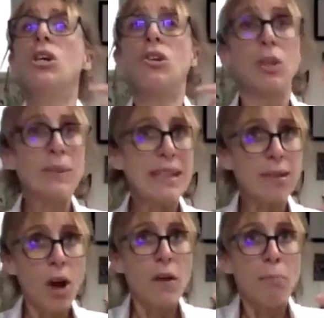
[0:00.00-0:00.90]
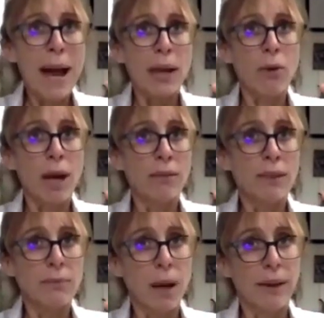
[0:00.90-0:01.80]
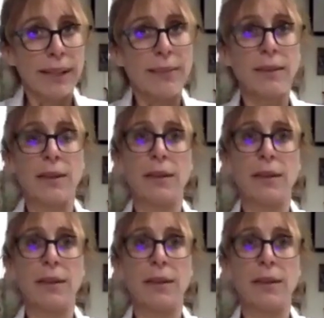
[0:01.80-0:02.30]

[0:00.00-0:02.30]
So with this kind of background in mind,